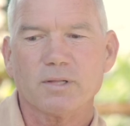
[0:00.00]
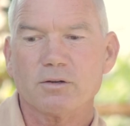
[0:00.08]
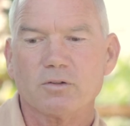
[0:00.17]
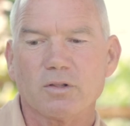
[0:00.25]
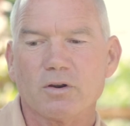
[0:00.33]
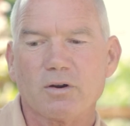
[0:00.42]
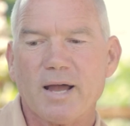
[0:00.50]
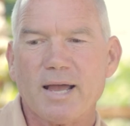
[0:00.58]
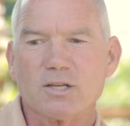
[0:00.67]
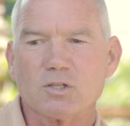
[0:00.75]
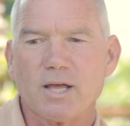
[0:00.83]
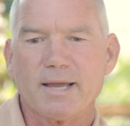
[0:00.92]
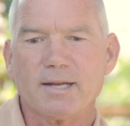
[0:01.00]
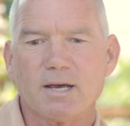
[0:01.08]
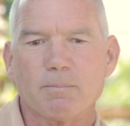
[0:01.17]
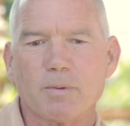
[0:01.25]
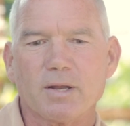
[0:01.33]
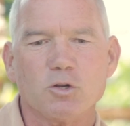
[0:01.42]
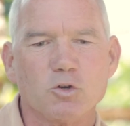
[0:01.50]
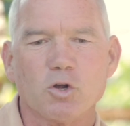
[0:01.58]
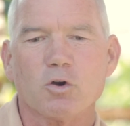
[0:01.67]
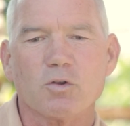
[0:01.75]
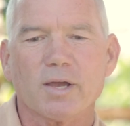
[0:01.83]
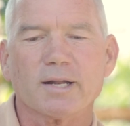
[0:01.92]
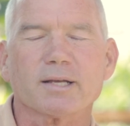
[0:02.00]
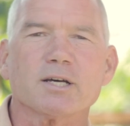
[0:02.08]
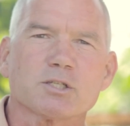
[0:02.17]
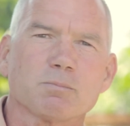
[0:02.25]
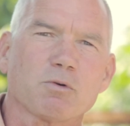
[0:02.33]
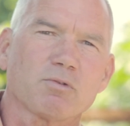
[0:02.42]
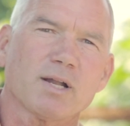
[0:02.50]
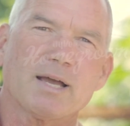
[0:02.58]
Their, their eyes light up and you know you got a customer for